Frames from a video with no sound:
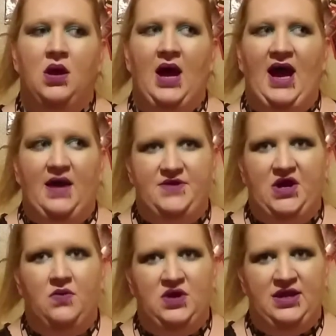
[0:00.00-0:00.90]
I have to
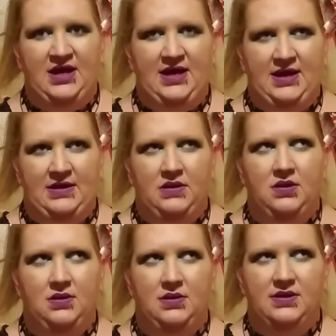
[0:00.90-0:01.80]
go into the
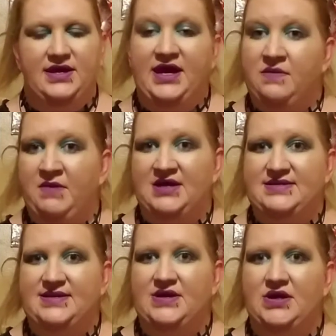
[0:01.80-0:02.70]

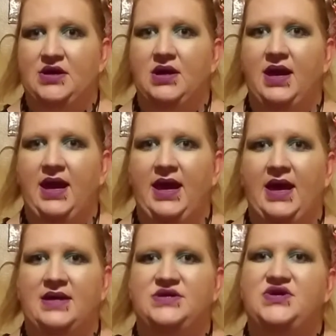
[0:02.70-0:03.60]
KineMaster
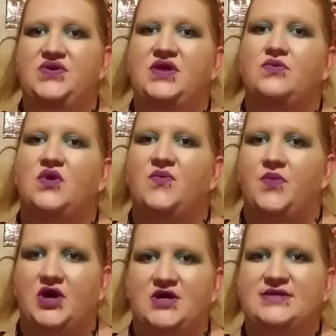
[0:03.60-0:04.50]
and do the
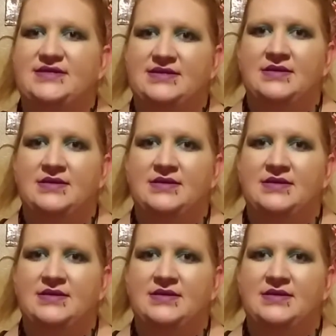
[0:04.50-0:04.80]
reverse